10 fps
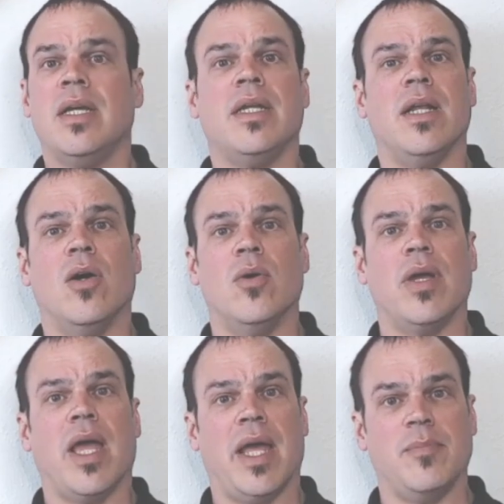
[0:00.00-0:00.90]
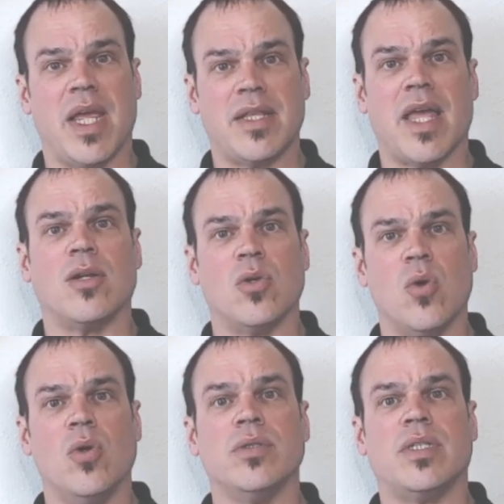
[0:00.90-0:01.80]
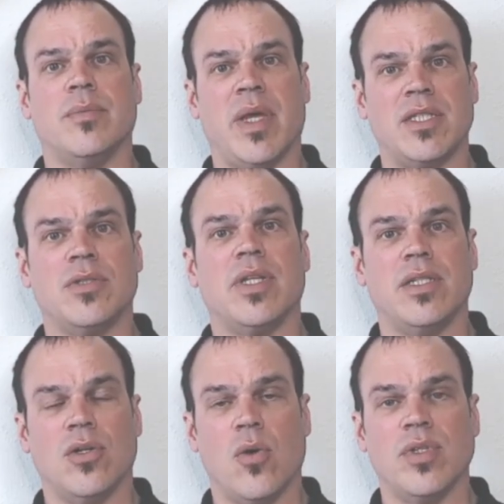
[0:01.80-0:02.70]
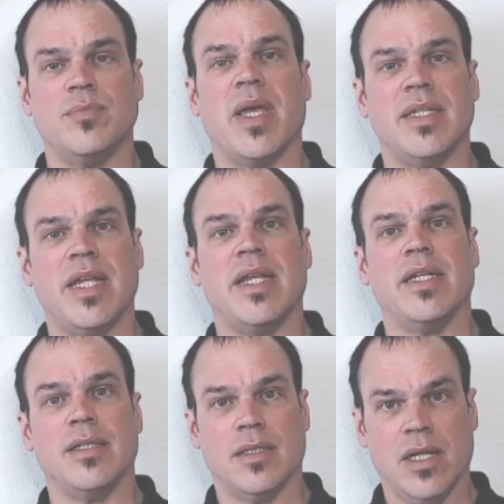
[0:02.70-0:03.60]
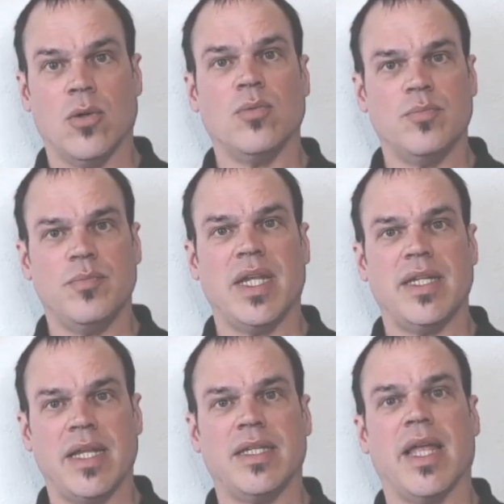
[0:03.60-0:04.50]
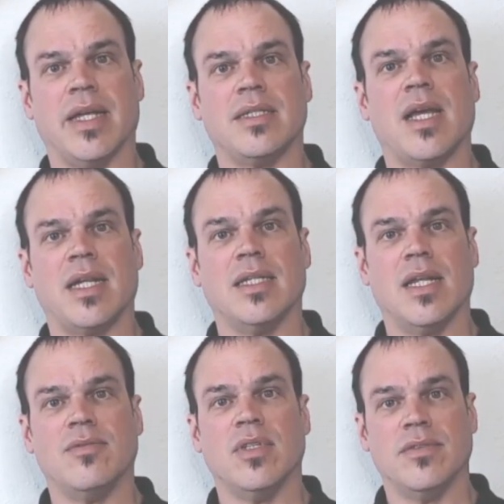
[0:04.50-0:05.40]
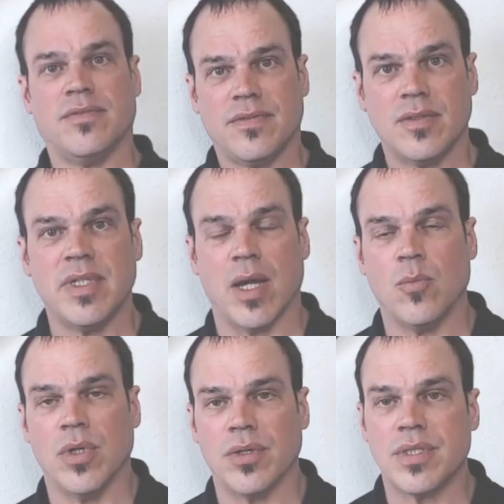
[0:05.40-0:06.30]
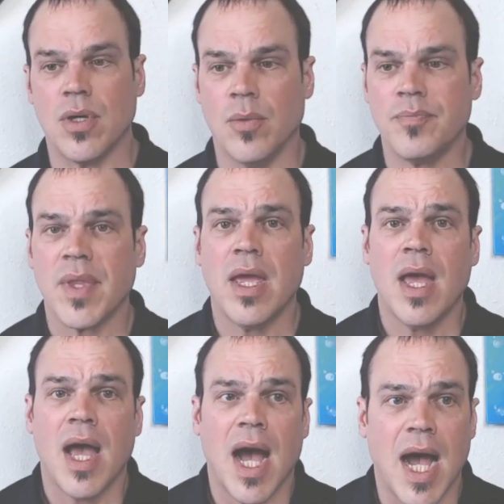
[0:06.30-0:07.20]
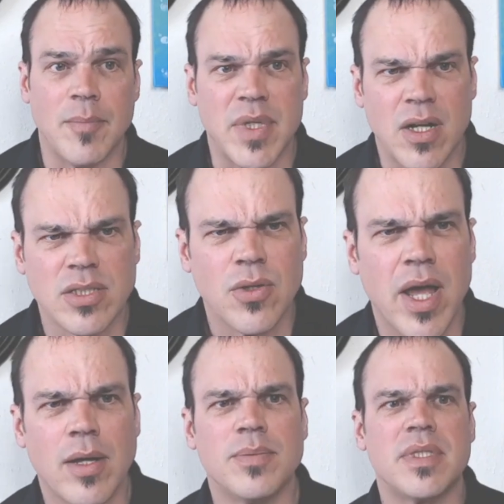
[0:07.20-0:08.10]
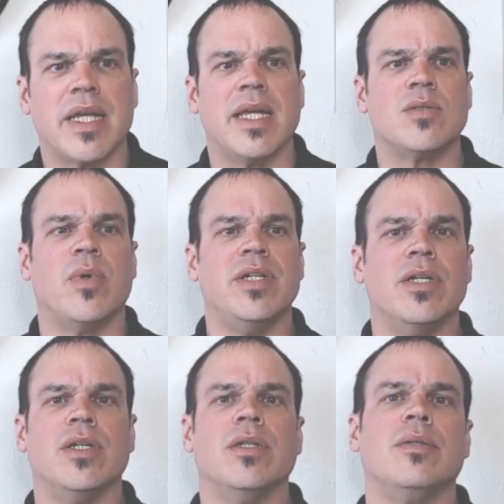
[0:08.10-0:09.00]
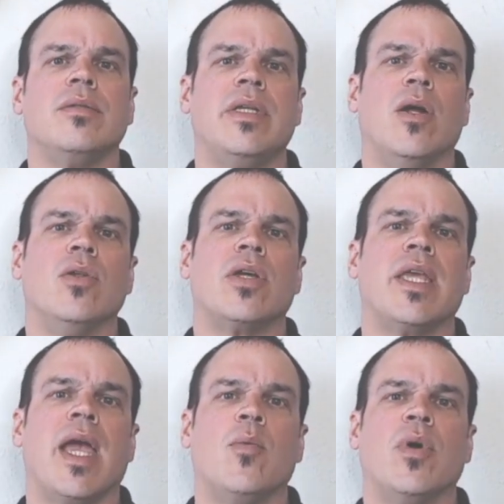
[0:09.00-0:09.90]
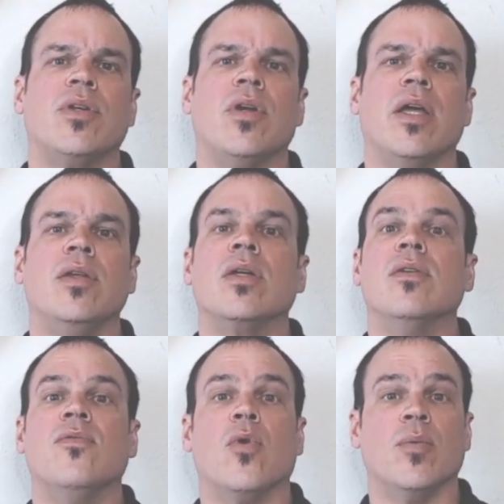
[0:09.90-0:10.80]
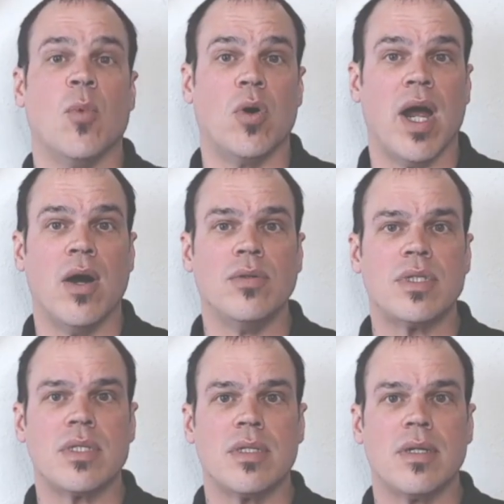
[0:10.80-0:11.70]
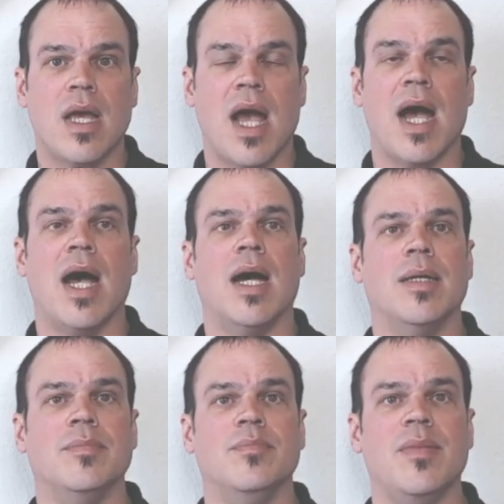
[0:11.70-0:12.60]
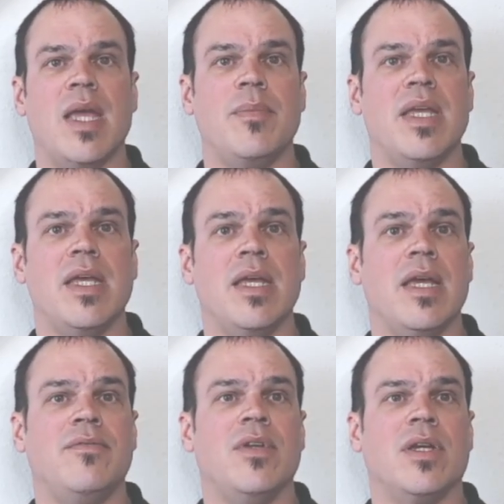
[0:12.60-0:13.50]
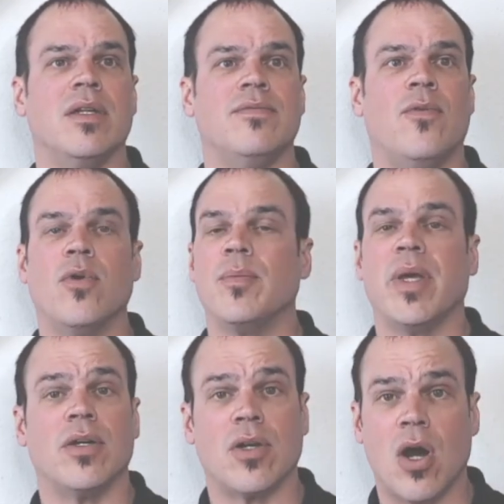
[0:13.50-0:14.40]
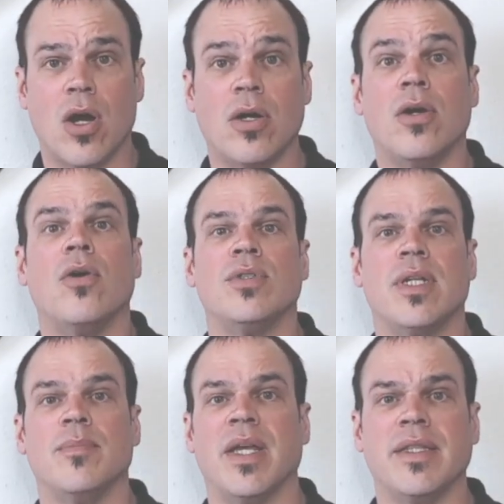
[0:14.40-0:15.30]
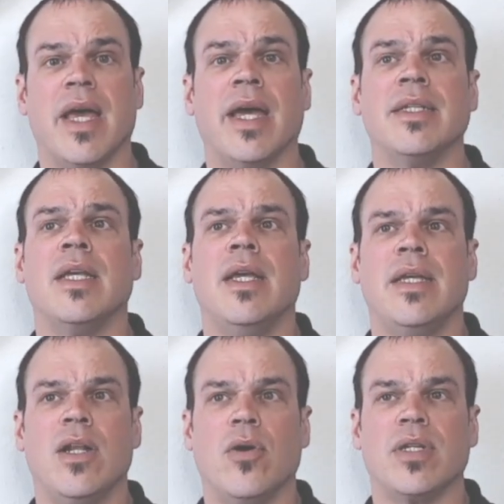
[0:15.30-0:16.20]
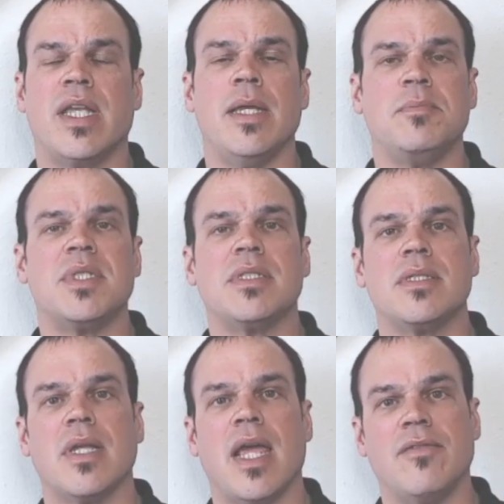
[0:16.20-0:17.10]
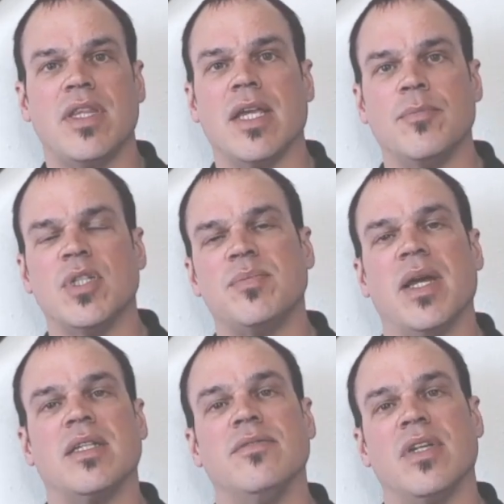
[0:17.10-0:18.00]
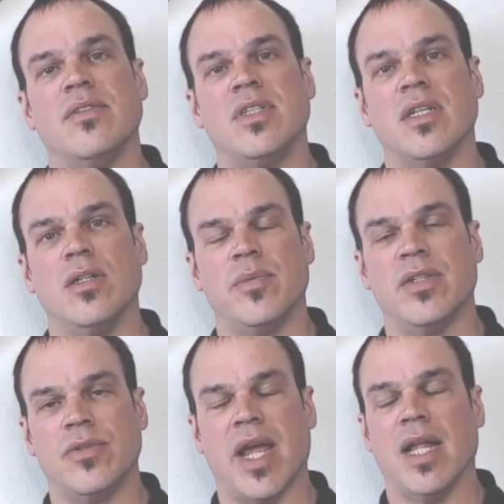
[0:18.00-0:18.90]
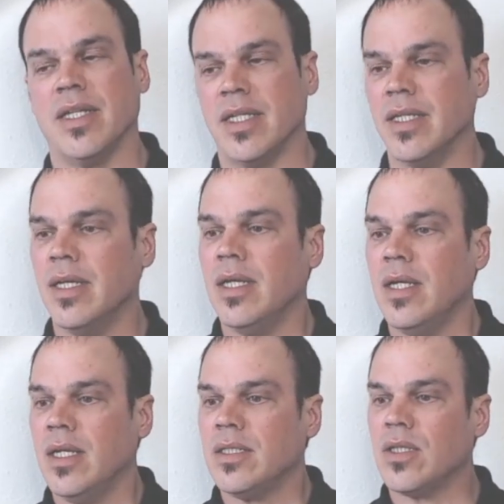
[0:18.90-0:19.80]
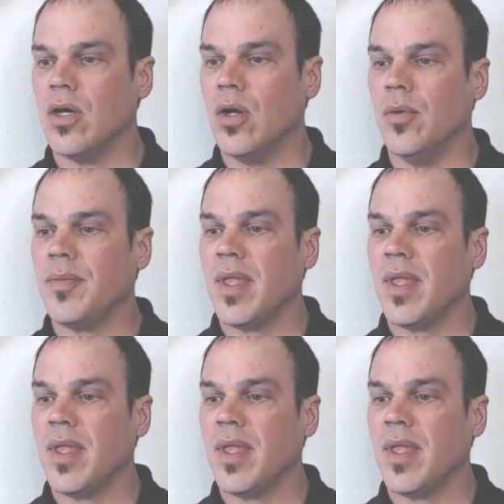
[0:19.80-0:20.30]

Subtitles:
and make that a goal to make sure that you're always maintaining that kind of level of net worth. So it also helps, I guess, when you're, looking at whether or not you can afford more house. Maybe if you can afford a better car or something like that, it keeps everything in perspective and gives you a little bit of reality. So